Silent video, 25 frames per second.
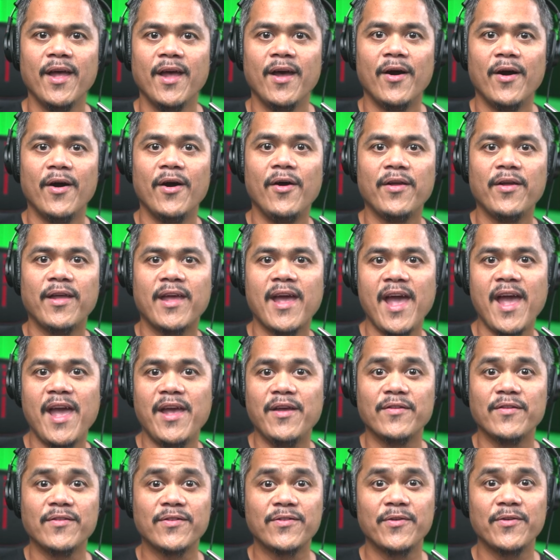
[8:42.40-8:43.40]
Okay,
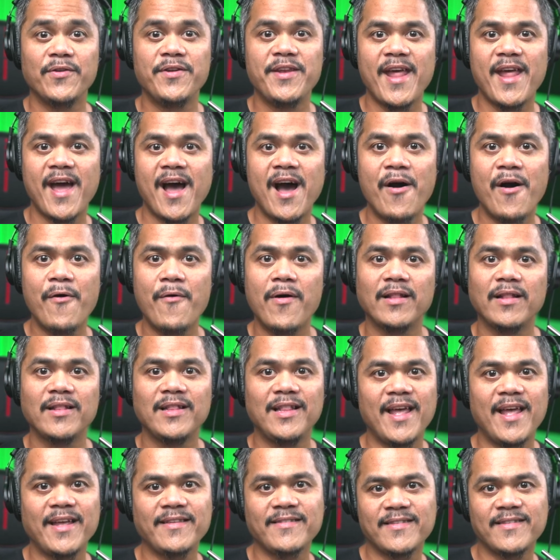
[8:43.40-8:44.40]
so now
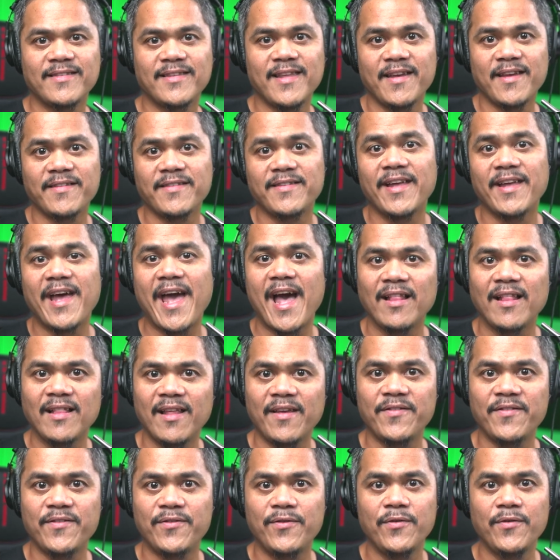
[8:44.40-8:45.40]
let's test the
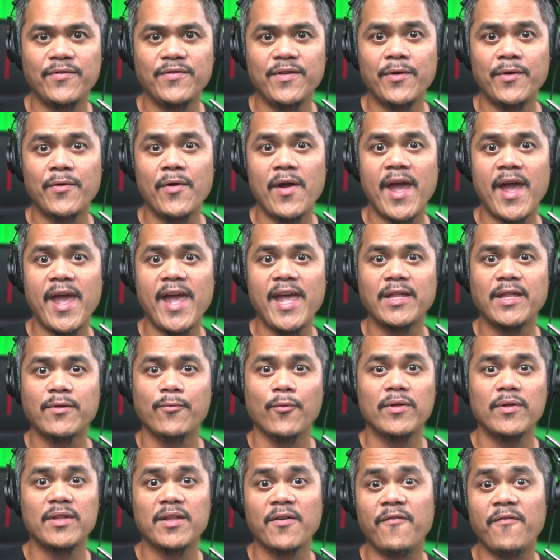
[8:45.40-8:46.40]
LS-208
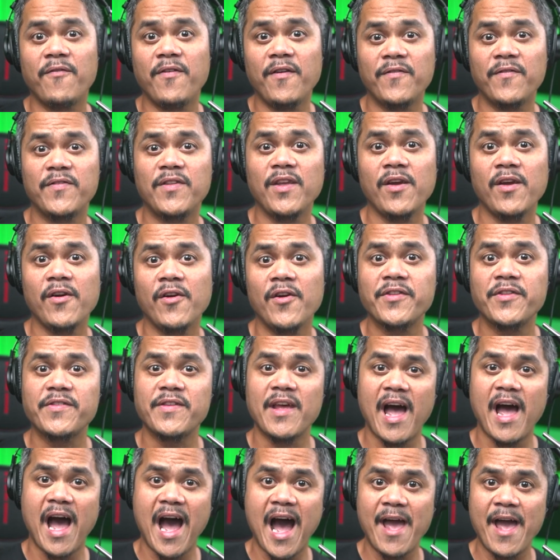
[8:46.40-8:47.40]
with the 50 Hz
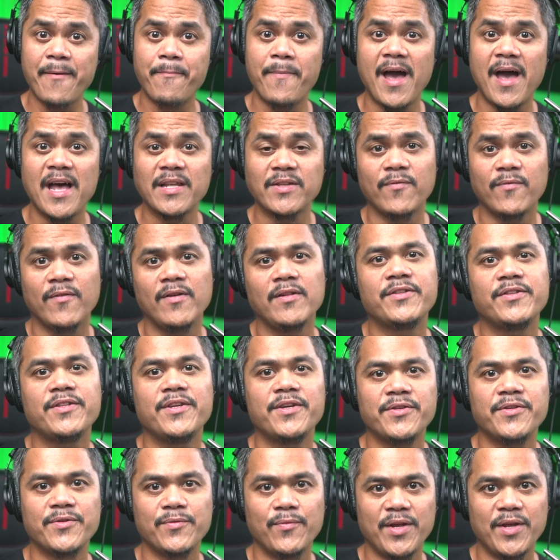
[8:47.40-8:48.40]
high pass filter
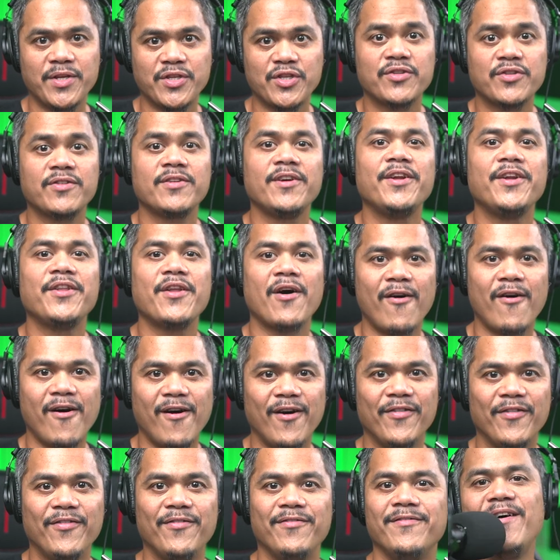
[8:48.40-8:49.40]
switch turned
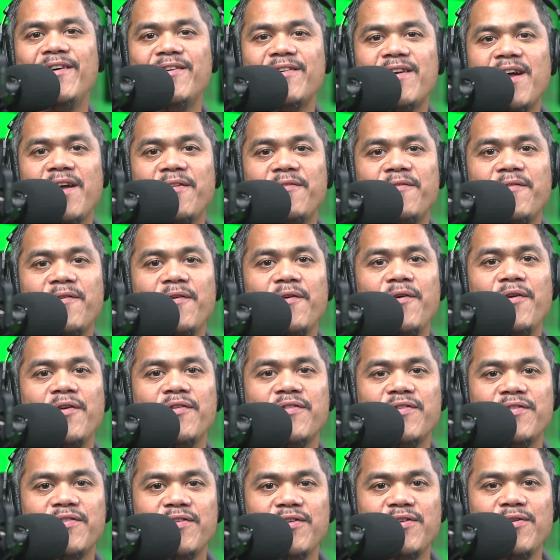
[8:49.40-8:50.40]
on. Alright
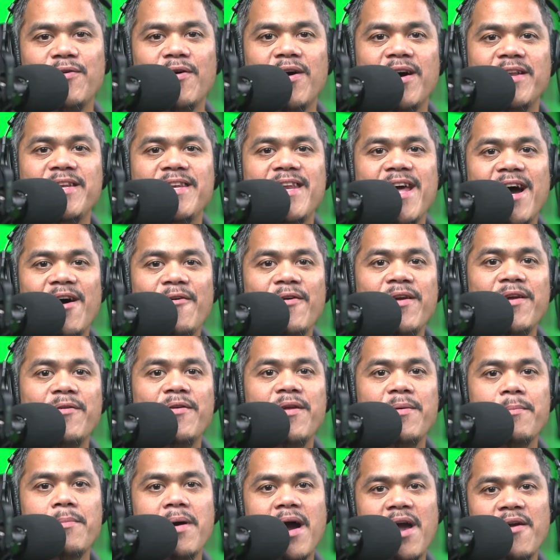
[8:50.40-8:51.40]
folks, you are now
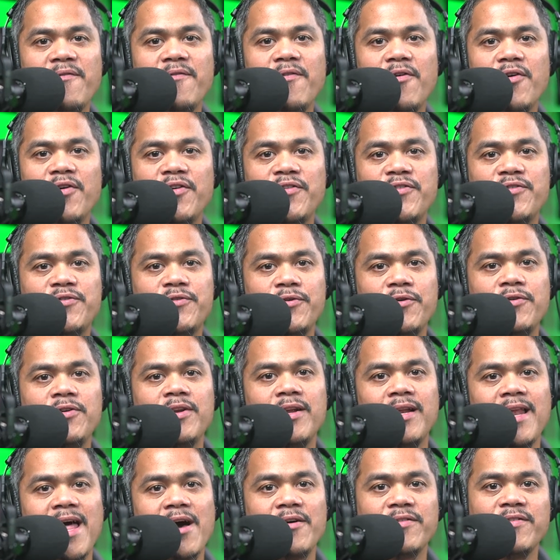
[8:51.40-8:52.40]
hearing my voice through
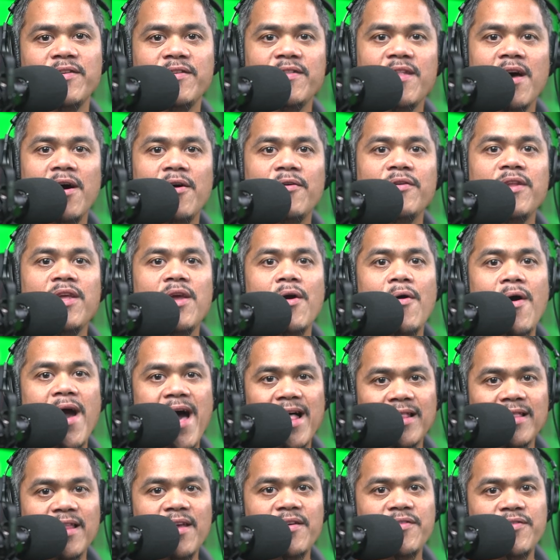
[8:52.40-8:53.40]
the Lauten Audio
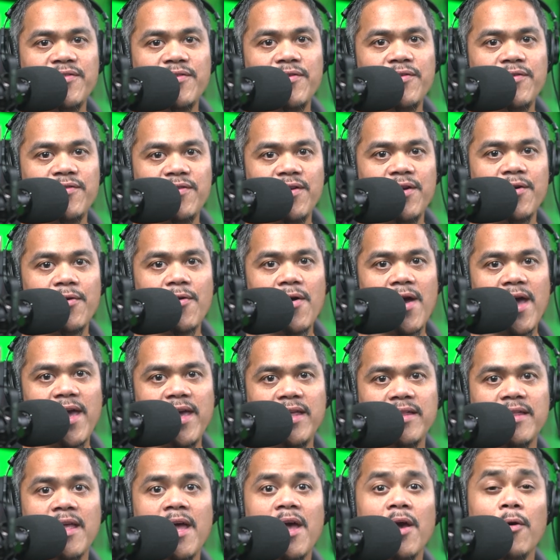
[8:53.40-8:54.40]

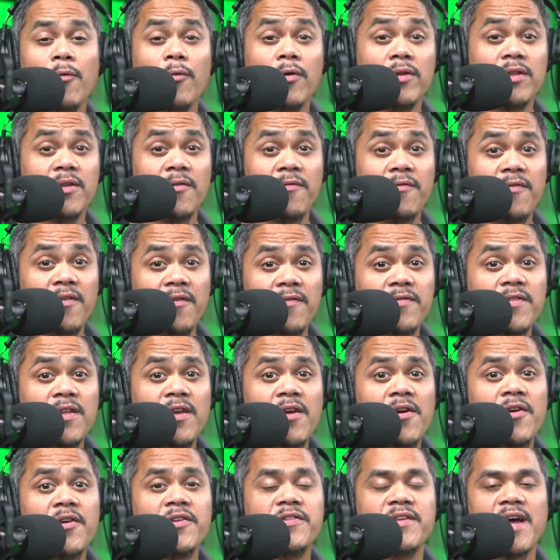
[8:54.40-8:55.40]
LS-208 with the
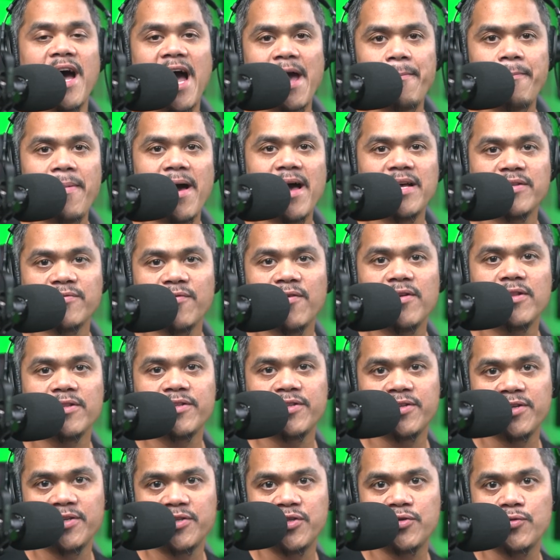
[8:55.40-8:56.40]
50 Hz high pass
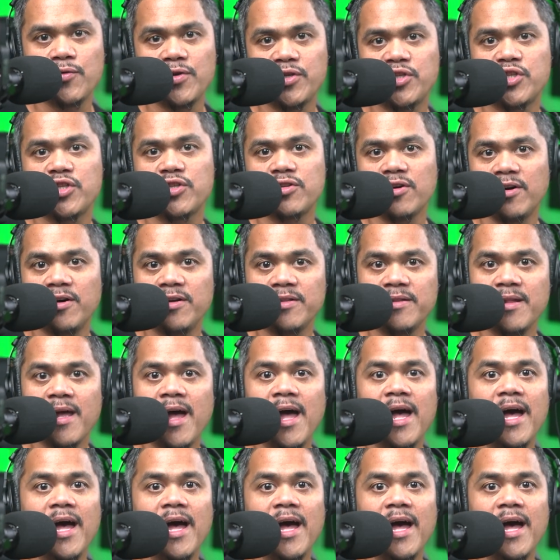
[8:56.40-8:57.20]
filter switched on.